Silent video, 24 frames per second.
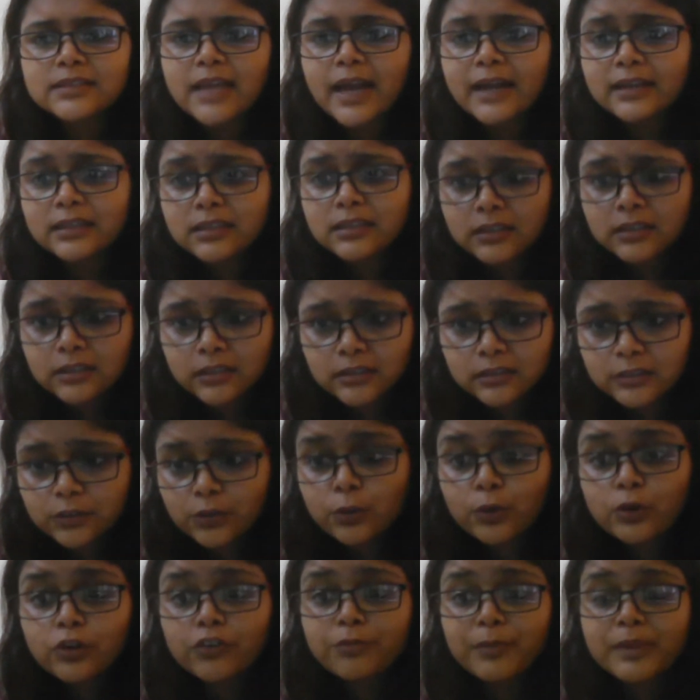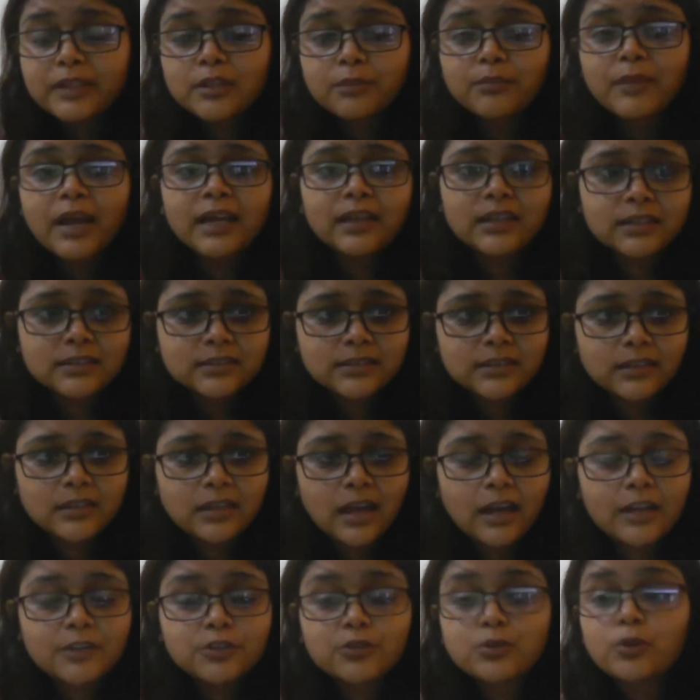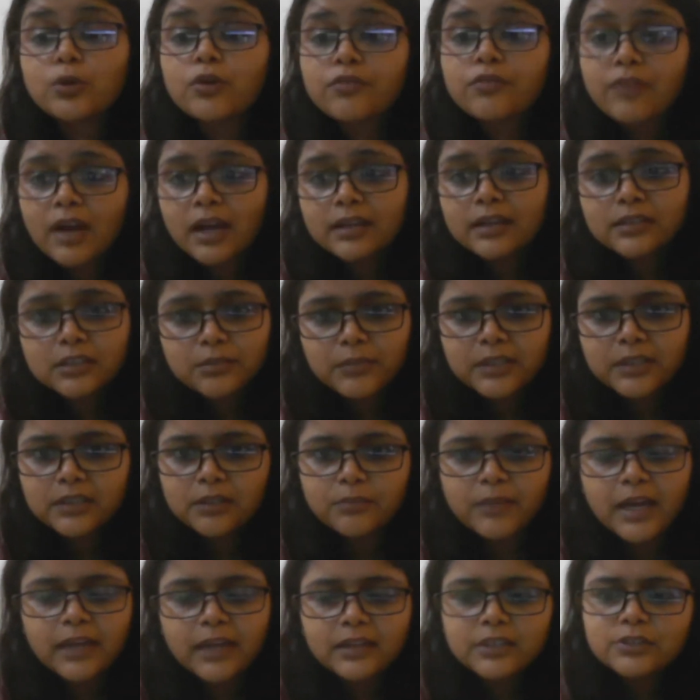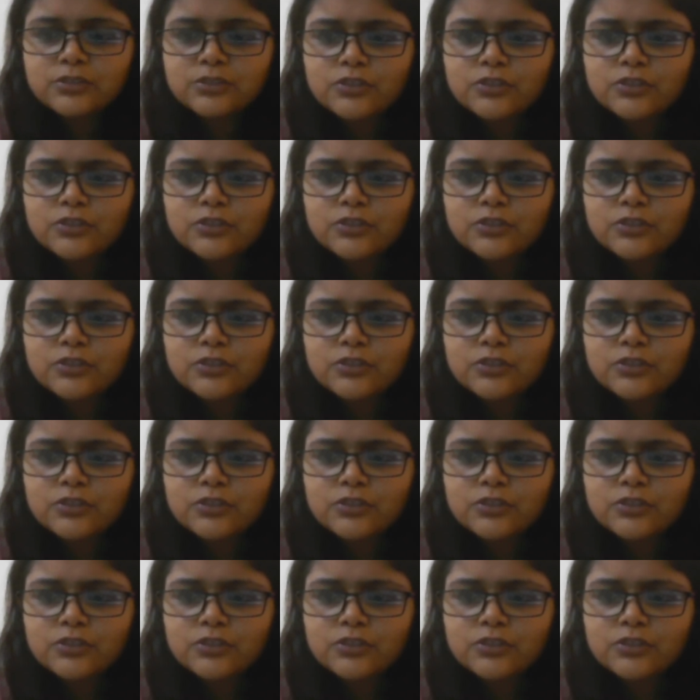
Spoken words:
and the role of mathematics and art, role of art in mathematics.